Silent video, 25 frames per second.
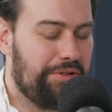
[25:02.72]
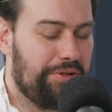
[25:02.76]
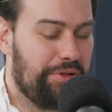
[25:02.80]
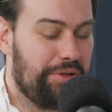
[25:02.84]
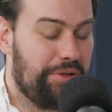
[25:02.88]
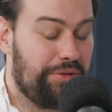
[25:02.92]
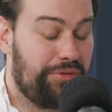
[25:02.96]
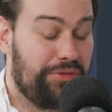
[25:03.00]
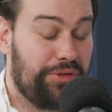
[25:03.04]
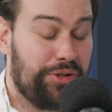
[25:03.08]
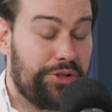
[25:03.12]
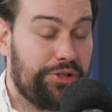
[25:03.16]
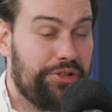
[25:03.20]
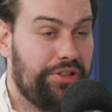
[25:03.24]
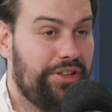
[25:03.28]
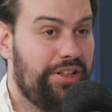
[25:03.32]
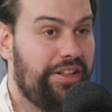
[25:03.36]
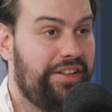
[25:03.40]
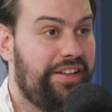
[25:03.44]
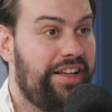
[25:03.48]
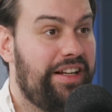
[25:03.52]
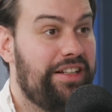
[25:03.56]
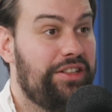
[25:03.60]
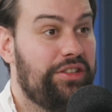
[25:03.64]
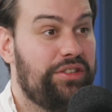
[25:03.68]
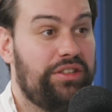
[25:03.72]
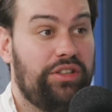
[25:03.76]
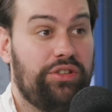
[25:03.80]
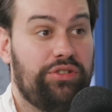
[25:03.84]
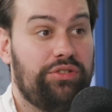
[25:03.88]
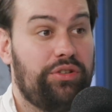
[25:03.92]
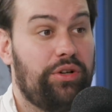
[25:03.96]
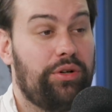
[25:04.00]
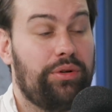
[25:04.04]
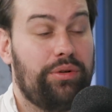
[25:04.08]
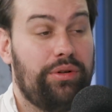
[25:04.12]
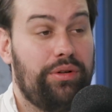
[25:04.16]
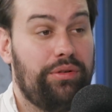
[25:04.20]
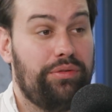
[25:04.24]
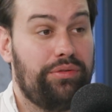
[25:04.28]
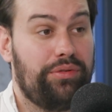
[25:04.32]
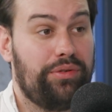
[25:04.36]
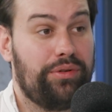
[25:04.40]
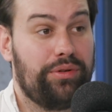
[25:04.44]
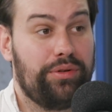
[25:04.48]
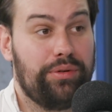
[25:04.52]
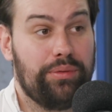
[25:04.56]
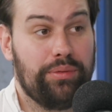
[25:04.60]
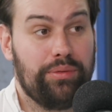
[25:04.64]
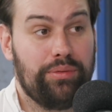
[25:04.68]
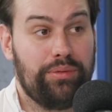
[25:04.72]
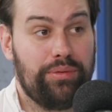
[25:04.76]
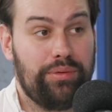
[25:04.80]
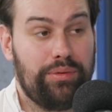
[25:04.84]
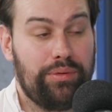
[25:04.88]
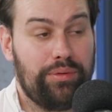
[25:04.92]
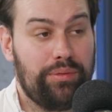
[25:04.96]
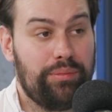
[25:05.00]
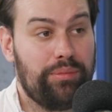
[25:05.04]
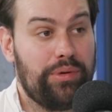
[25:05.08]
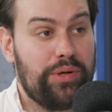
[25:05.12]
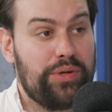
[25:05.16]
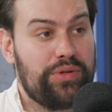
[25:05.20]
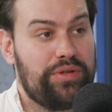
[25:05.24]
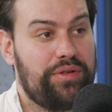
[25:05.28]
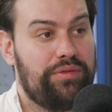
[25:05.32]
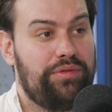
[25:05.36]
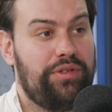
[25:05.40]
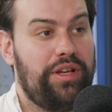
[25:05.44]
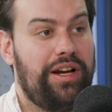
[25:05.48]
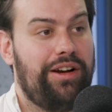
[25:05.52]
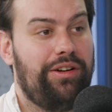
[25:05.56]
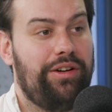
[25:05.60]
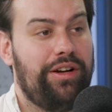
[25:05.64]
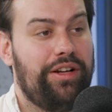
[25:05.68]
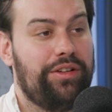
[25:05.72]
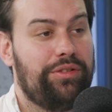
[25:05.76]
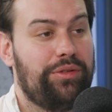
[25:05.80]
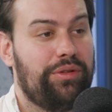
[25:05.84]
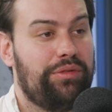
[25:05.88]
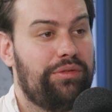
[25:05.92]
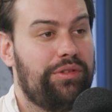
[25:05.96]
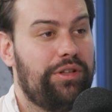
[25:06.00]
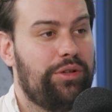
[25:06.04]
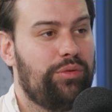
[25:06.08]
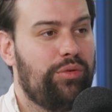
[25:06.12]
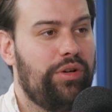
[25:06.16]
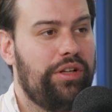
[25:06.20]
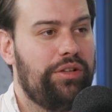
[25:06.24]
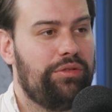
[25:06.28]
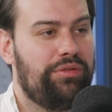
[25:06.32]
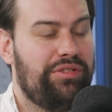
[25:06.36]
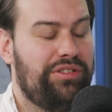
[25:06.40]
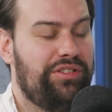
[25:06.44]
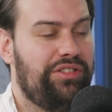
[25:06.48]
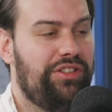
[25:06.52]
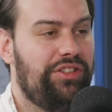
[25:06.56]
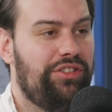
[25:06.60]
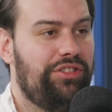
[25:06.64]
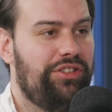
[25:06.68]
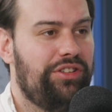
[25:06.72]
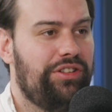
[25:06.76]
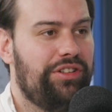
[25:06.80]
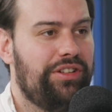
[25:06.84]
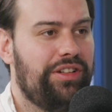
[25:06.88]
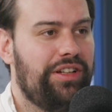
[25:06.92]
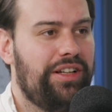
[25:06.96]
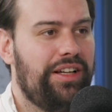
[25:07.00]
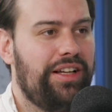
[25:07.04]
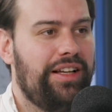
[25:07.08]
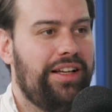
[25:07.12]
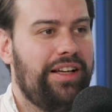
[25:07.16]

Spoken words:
unfortunately, that is the story for most of the areas of the green transition.